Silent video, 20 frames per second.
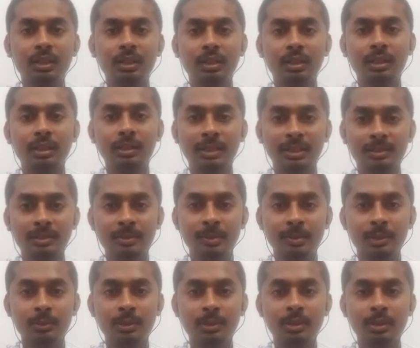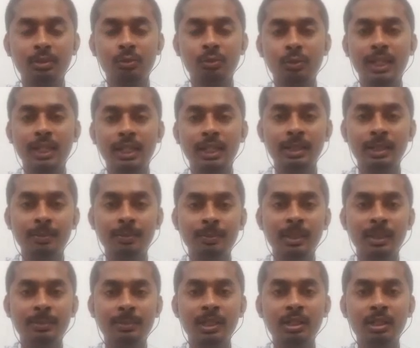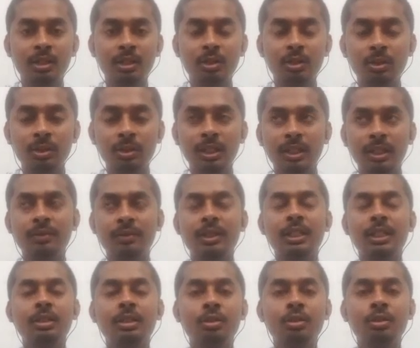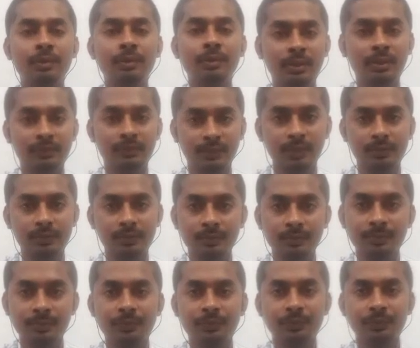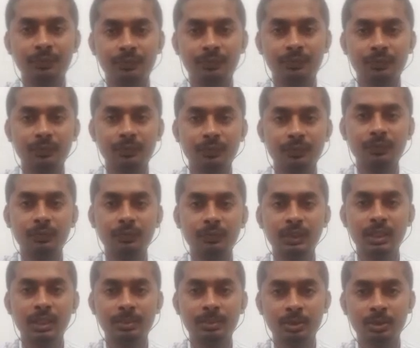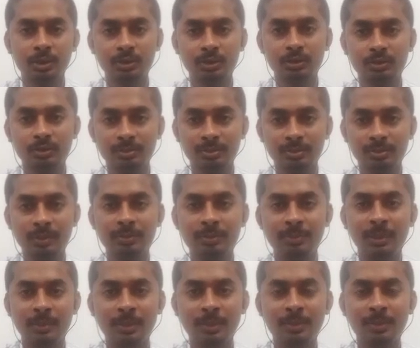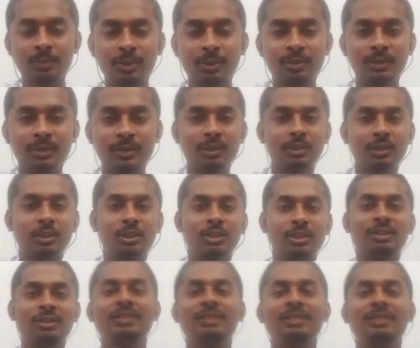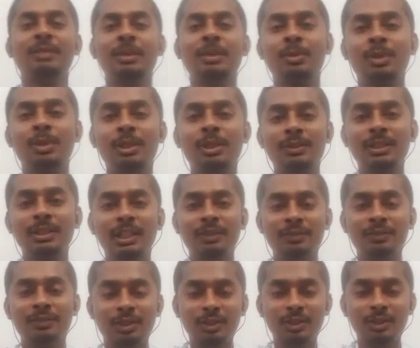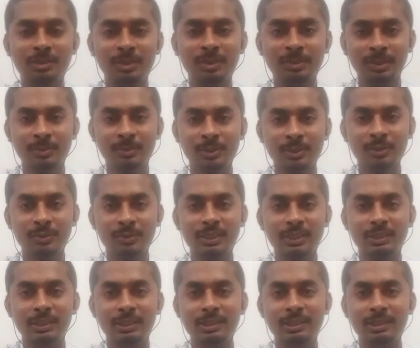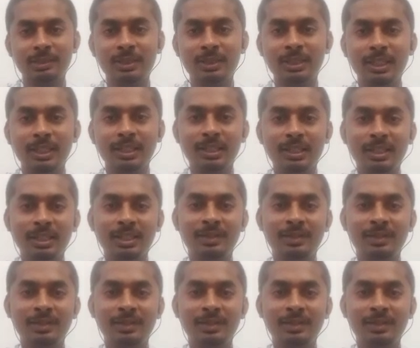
in mains paper 1 while in paper 2 it was 255 okay no paper paper 1 was not paper 1 i found paper paper 1 was a little bit lengthy